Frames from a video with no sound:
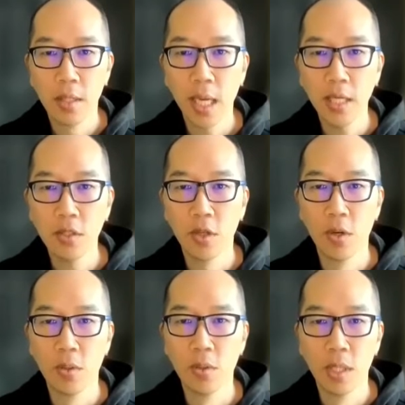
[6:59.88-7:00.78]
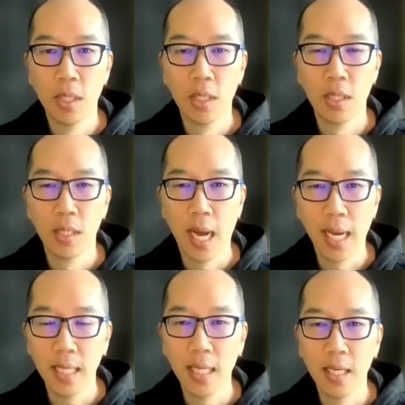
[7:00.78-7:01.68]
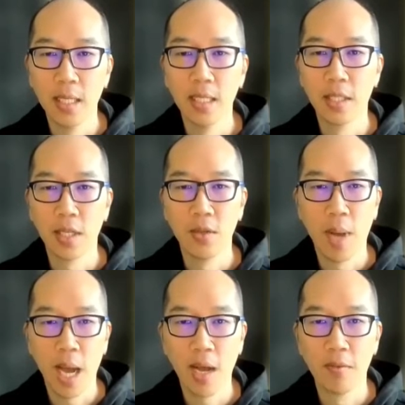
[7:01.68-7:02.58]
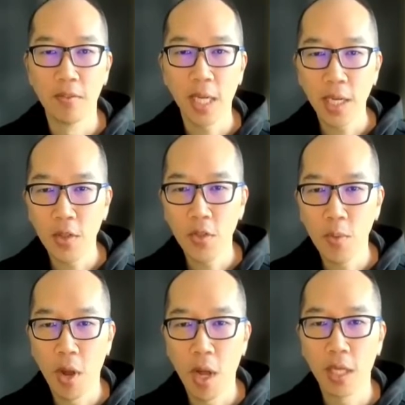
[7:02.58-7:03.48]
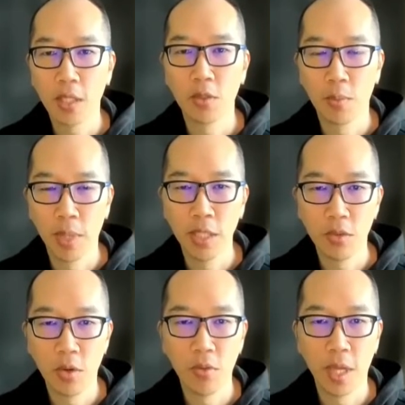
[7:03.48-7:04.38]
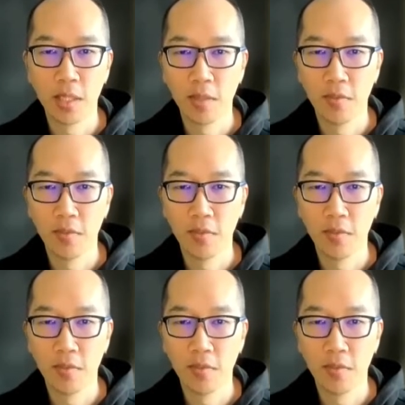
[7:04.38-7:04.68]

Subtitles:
Okay, so the idea is that you have second and third products to replace the growth that is